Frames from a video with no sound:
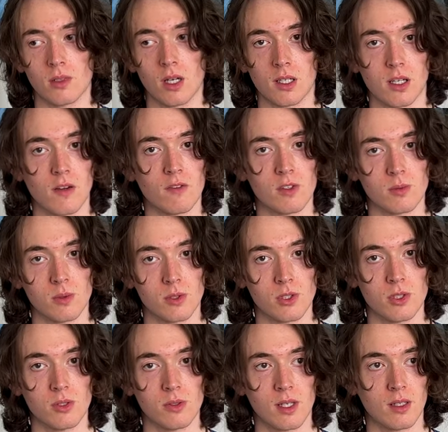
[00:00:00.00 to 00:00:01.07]
a comfortable
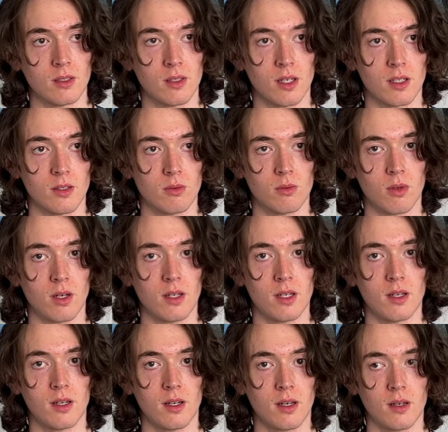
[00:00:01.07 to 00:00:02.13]
shoe that I could run
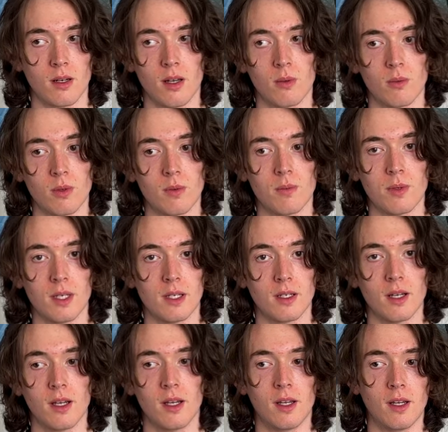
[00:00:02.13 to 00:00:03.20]
in and I wouldn't be
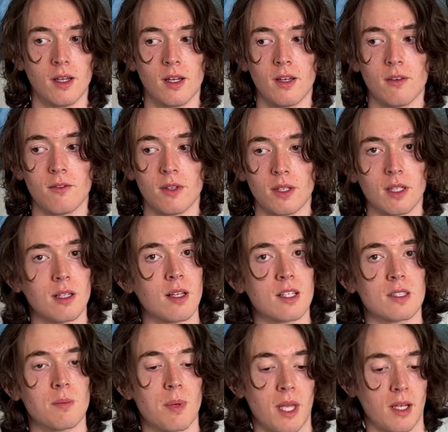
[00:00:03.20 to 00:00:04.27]
feeling
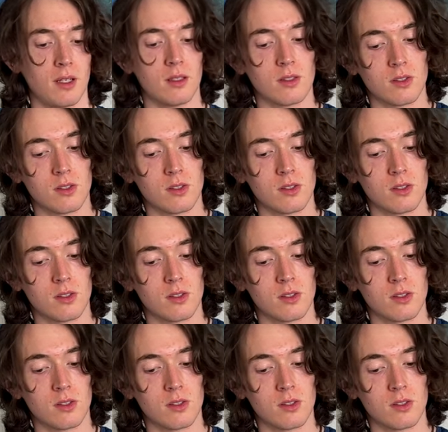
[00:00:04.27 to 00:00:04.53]
lots of pain.